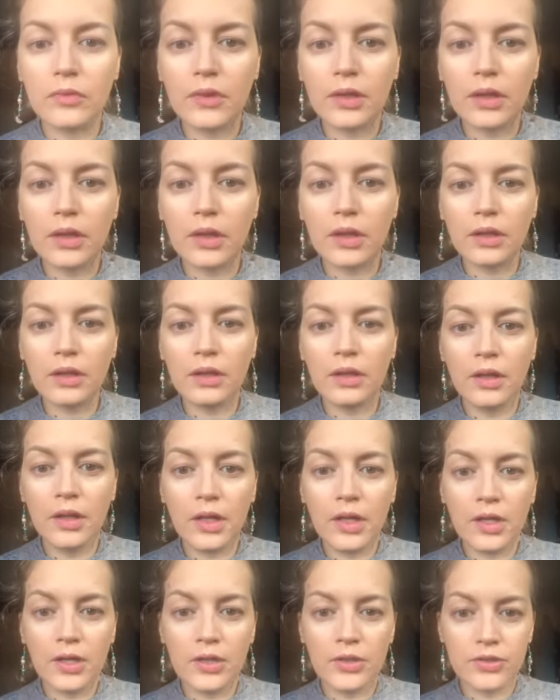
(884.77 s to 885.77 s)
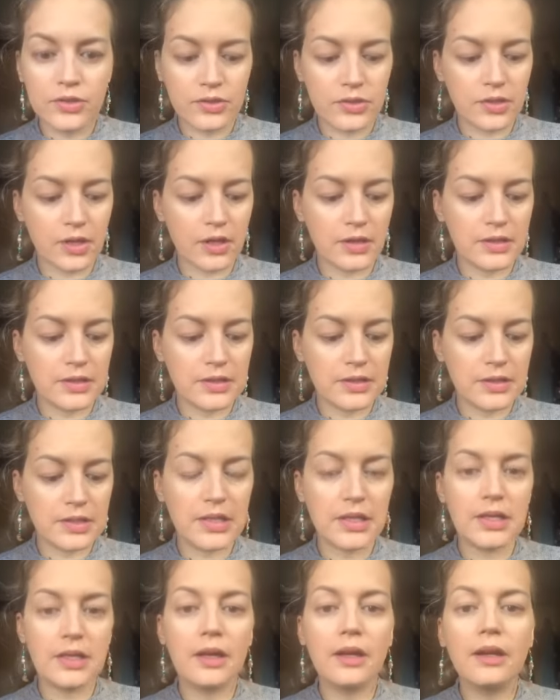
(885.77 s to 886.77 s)
Okay, just I
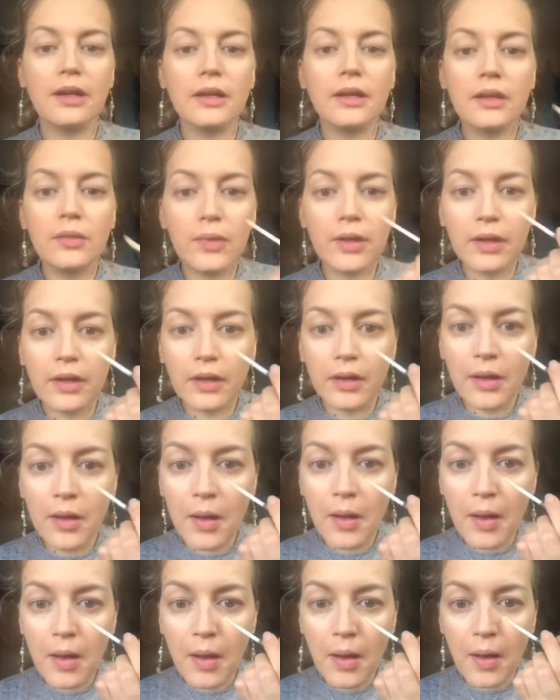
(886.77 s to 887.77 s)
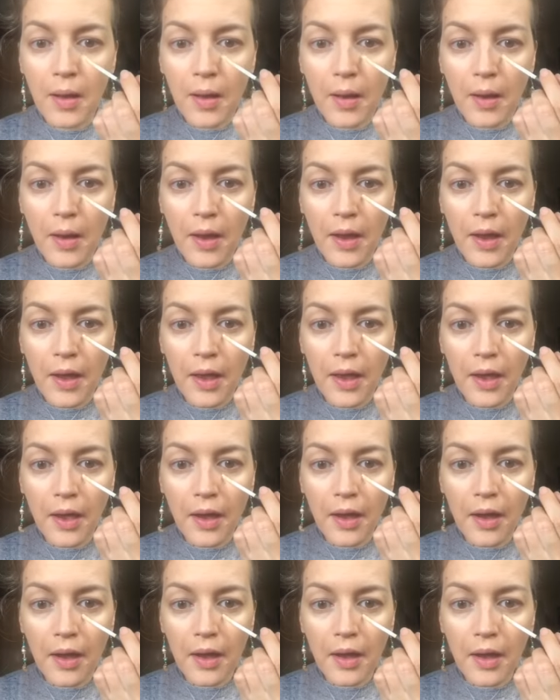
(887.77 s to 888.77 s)
see a little bit
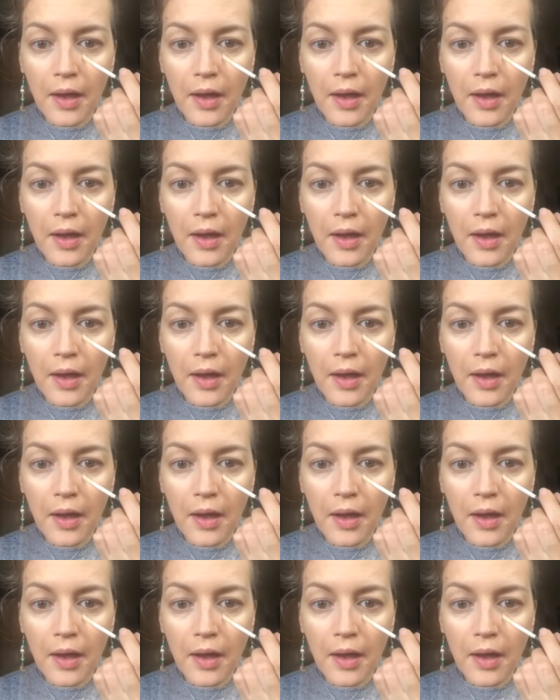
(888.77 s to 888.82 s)
here.